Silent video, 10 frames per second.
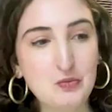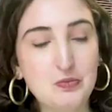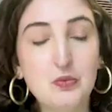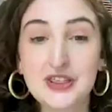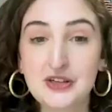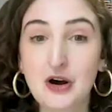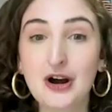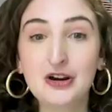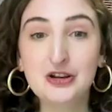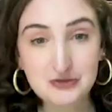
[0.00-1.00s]
With
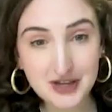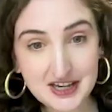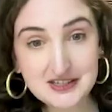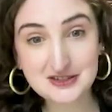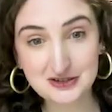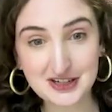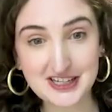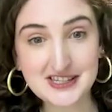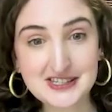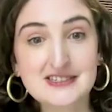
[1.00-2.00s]
our UK
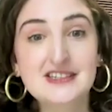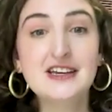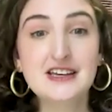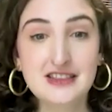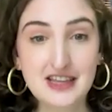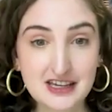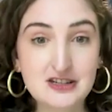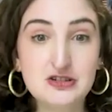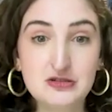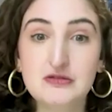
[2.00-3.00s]
students, they
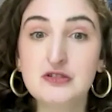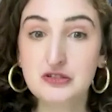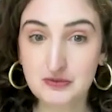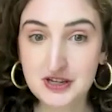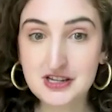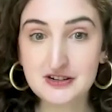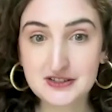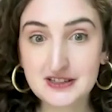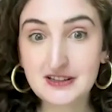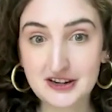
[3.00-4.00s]
can do their 3 years
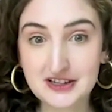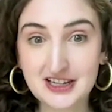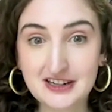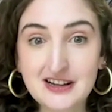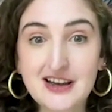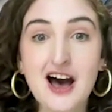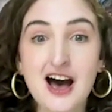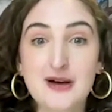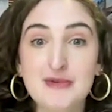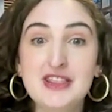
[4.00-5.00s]
in London.
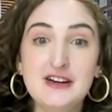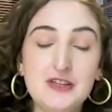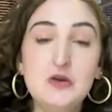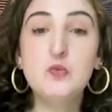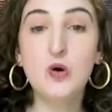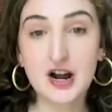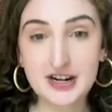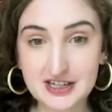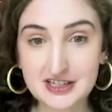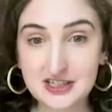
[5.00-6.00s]
And then if they
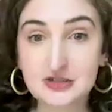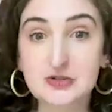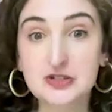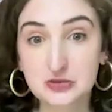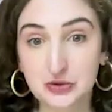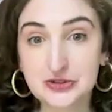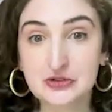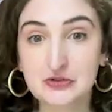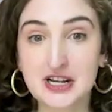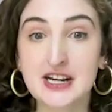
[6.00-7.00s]
wanted to do a dual
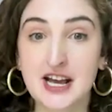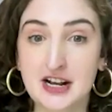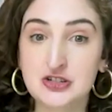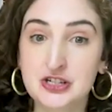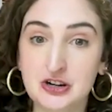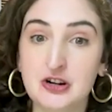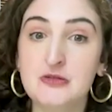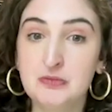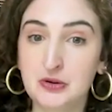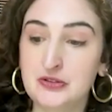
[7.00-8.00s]
degree and actually
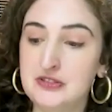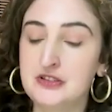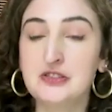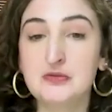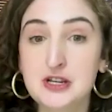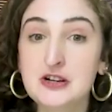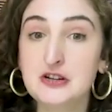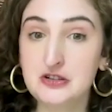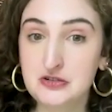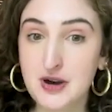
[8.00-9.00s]
earn both the 3-year
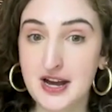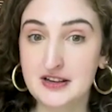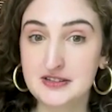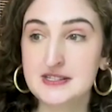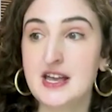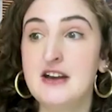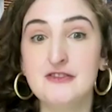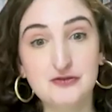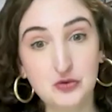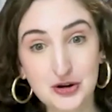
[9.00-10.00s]
US and a
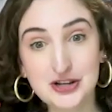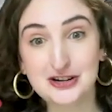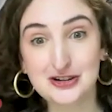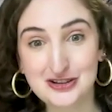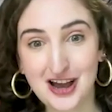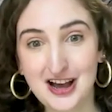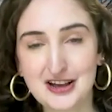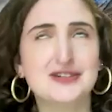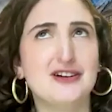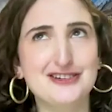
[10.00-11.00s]
3-year
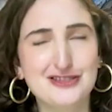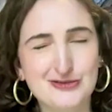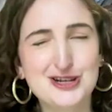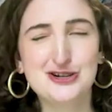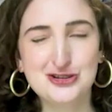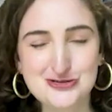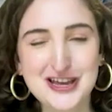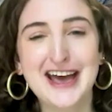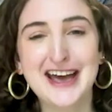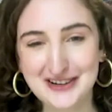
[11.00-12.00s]

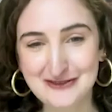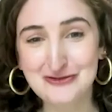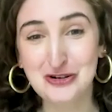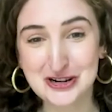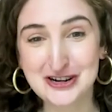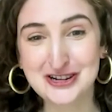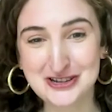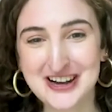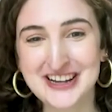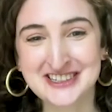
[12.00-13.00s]
UK and 4-year
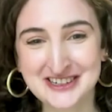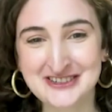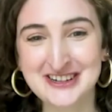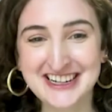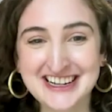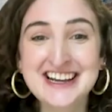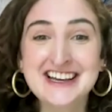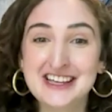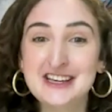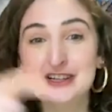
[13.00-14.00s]
US degree,
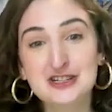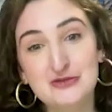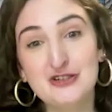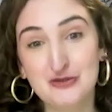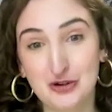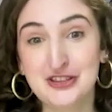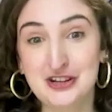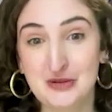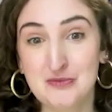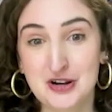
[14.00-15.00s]
they could do a 4th
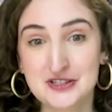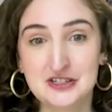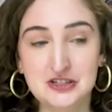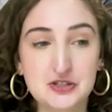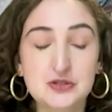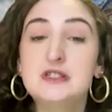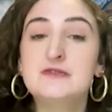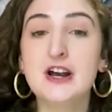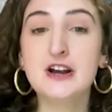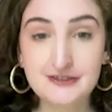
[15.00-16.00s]
year in Boston too. So it's
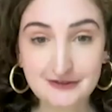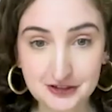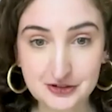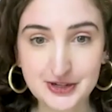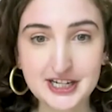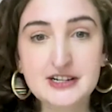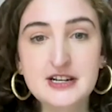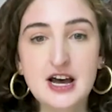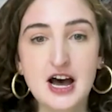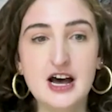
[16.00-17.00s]
very fluid.
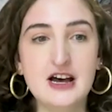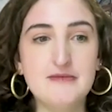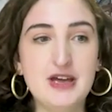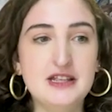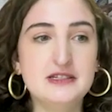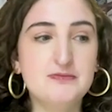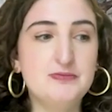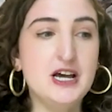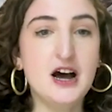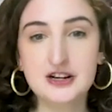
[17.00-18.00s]
And
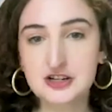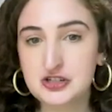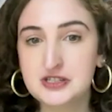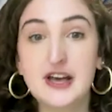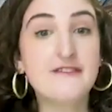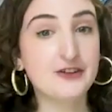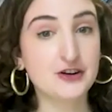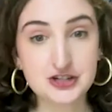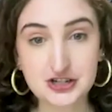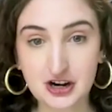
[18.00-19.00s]
beyond just that
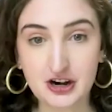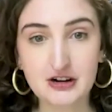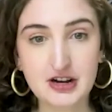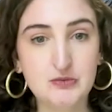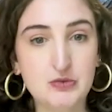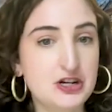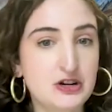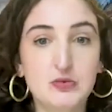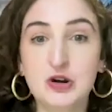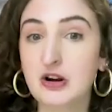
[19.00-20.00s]
first year,
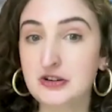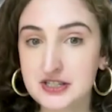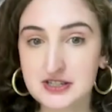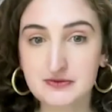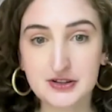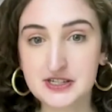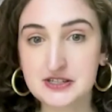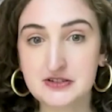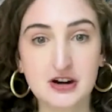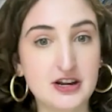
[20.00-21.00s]
regardless of where they
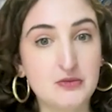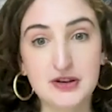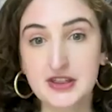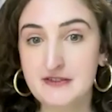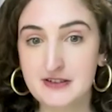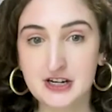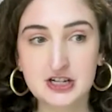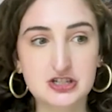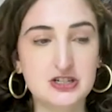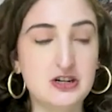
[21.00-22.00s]
start and where they
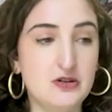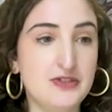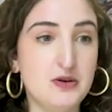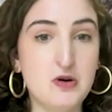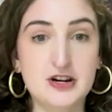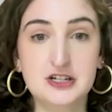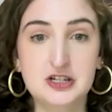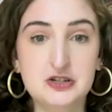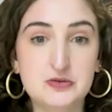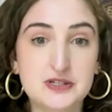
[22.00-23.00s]
finish, if they wanted to do a